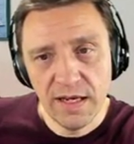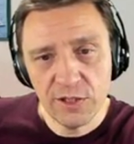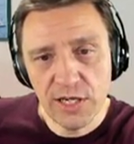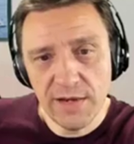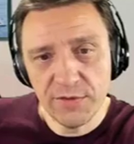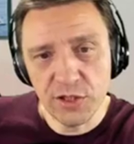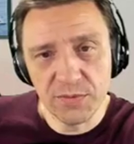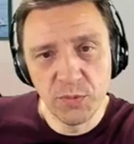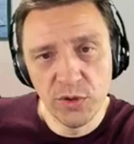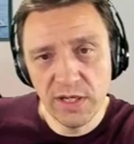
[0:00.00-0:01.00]
Yeah, Steffs
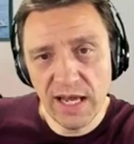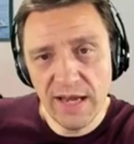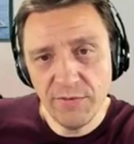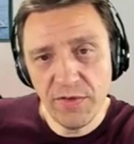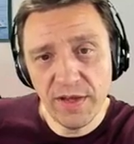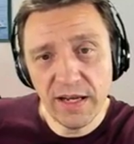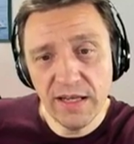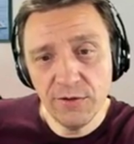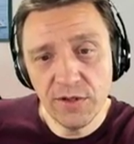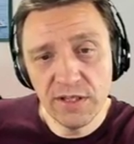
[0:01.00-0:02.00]
just putting everything
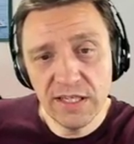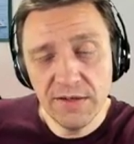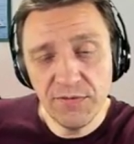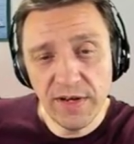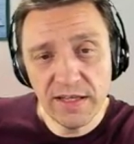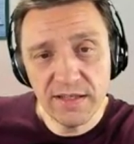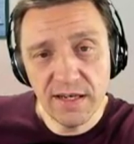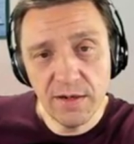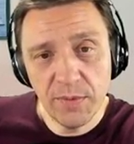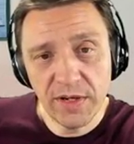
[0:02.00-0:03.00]
into the defense
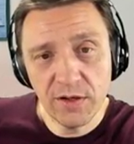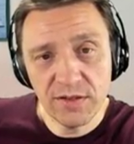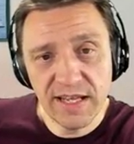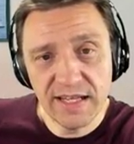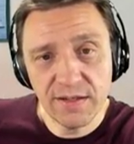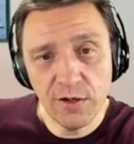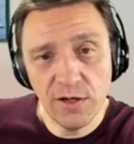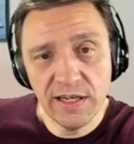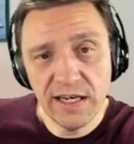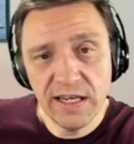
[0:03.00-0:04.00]
there because that's
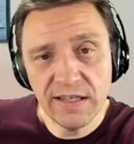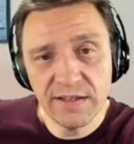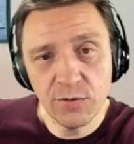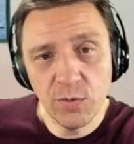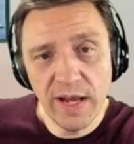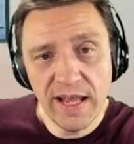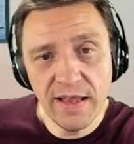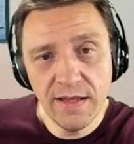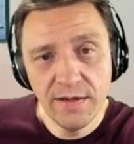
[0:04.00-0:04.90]
all he needs to win.